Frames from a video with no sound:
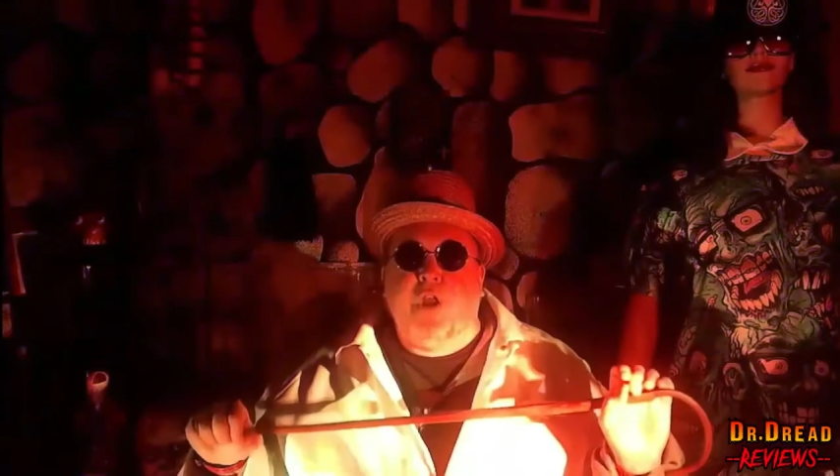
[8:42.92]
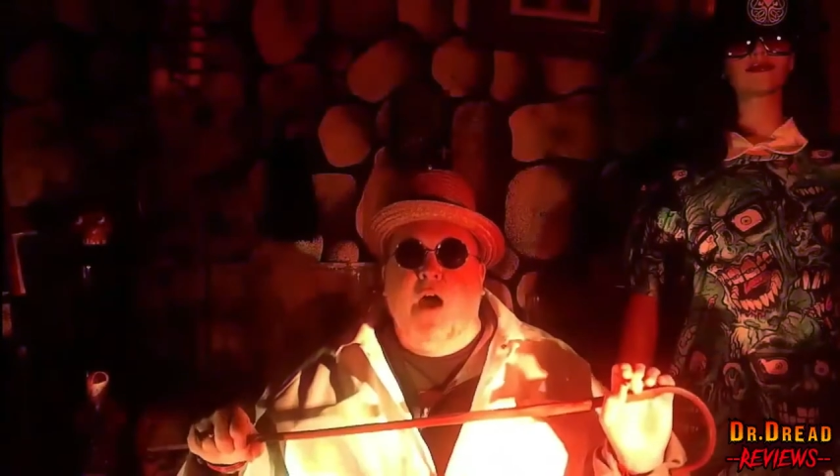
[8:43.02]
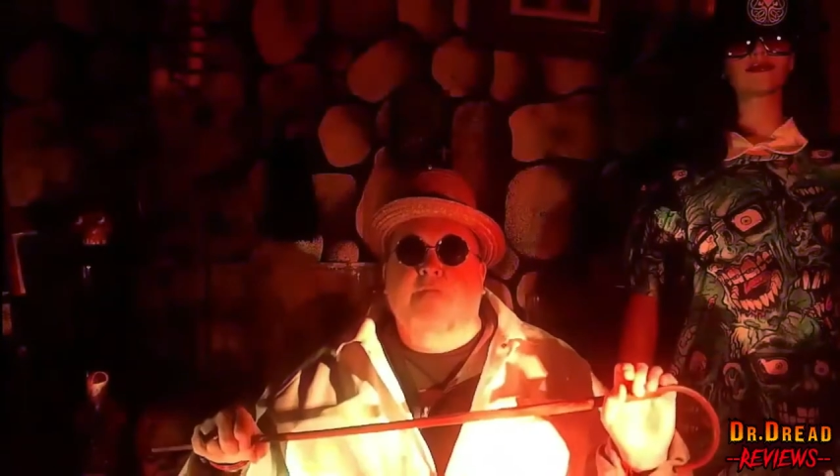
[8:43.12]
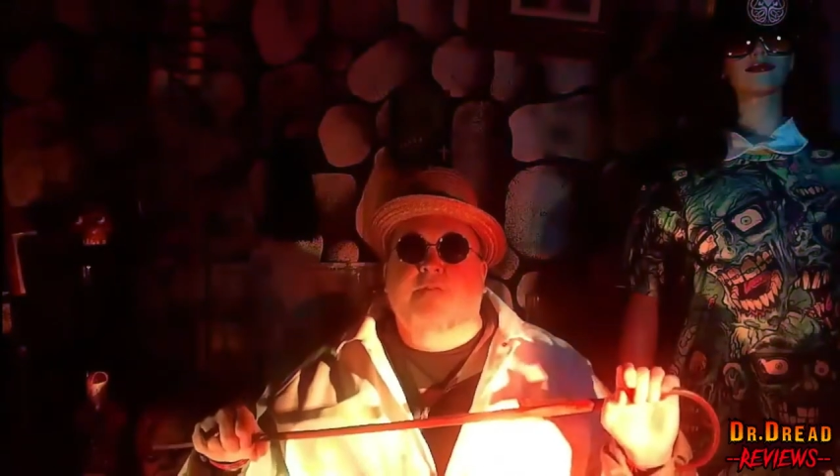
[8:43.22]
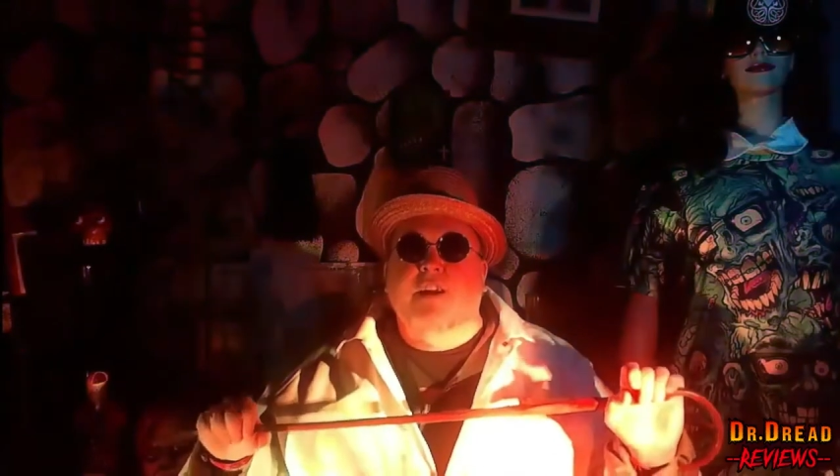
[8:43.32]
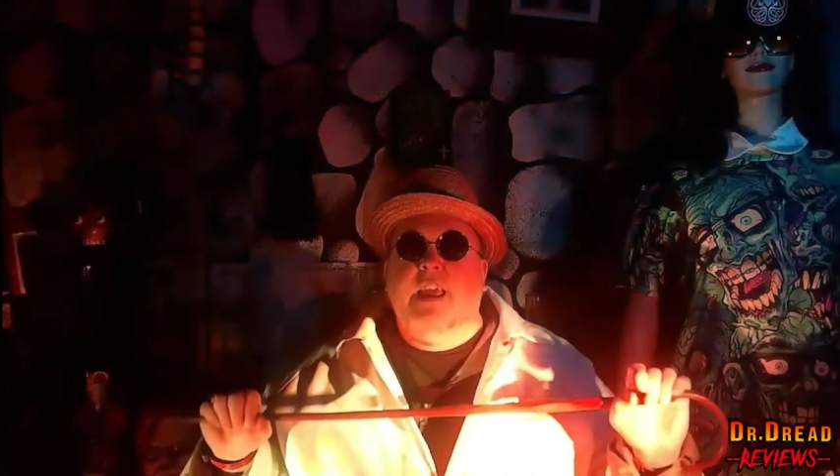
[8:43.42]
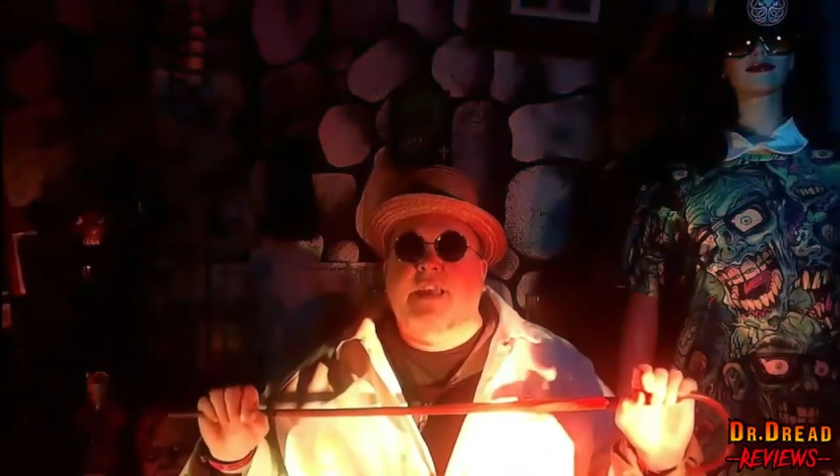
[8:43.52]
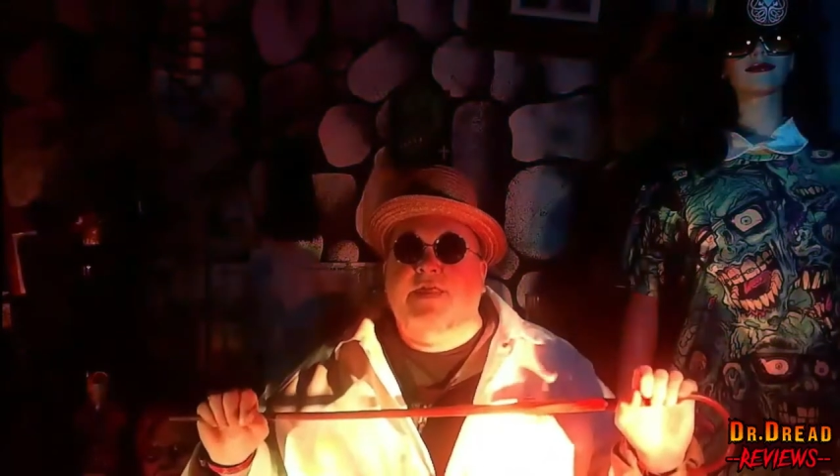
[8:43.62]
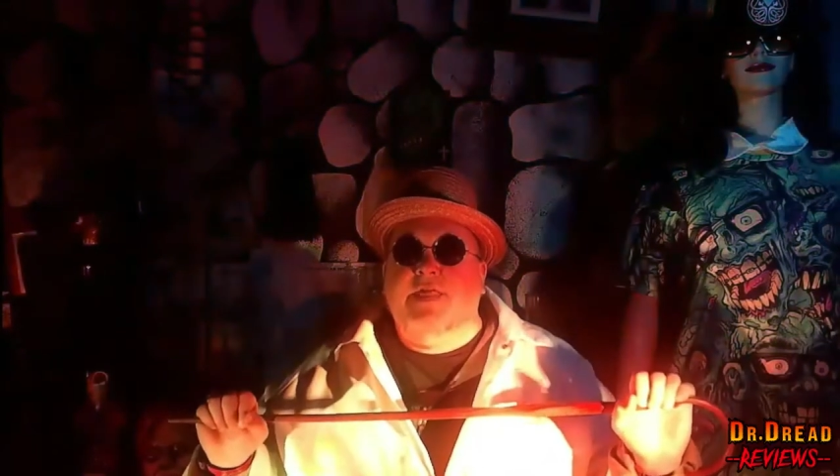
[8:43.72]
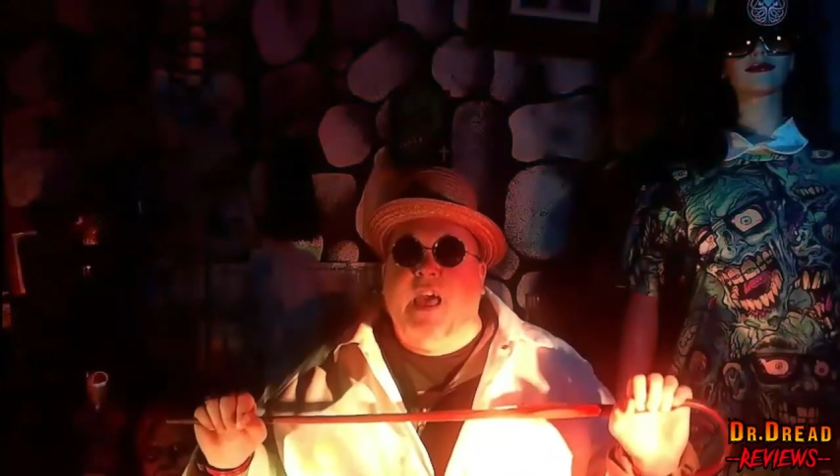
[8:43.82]
not
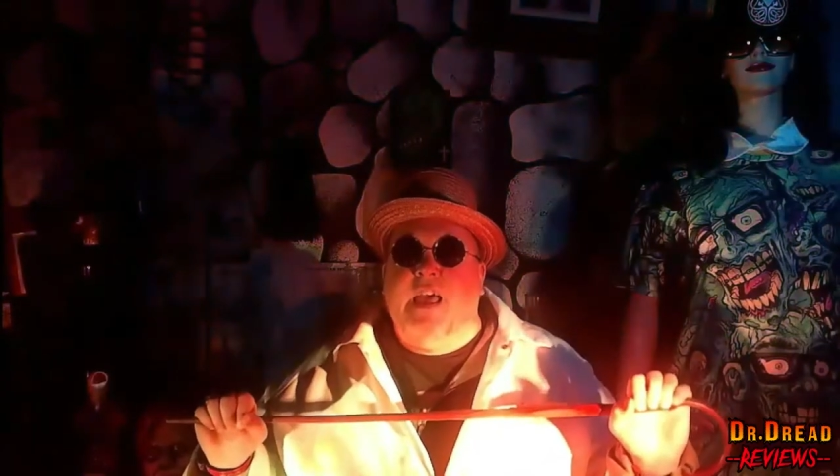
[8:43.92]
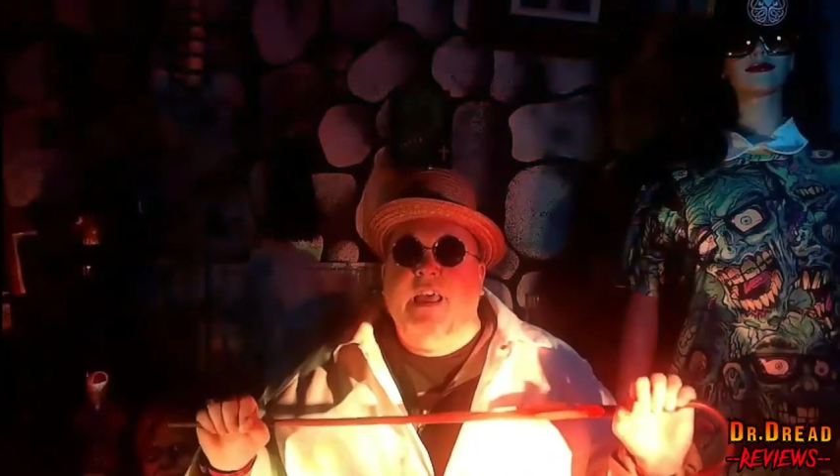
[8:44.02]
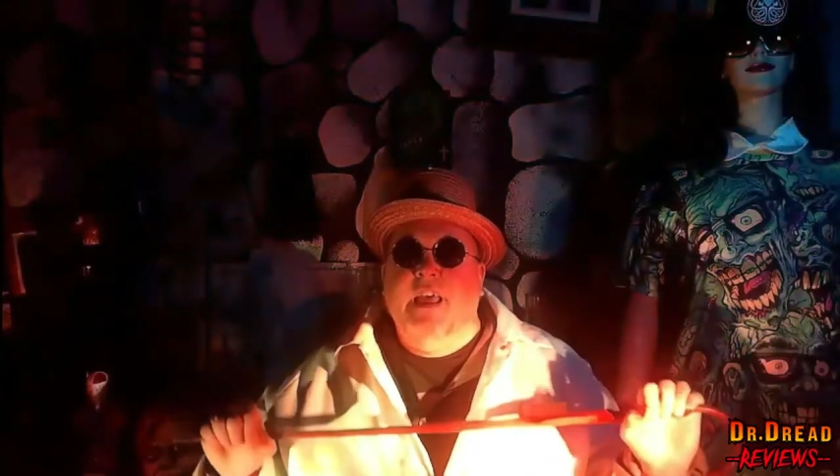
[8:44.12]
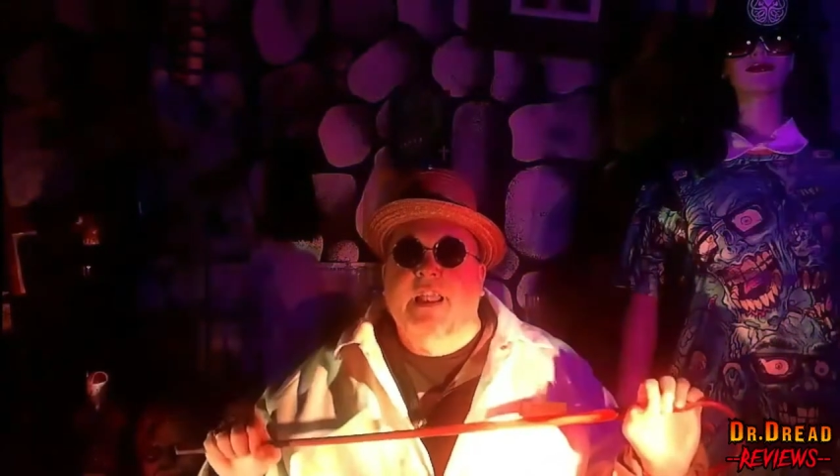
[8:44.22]
forget that